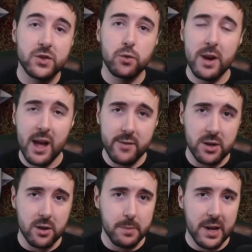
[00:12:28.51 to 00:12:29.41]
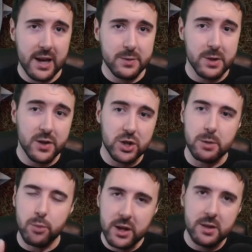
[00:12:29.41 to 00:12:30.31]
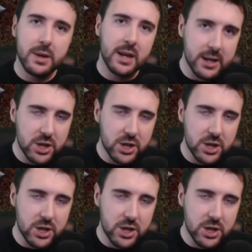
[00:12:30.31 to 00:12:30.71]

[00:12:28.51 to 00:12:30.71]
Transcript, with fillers: it's great having a lot of players because you can bring them in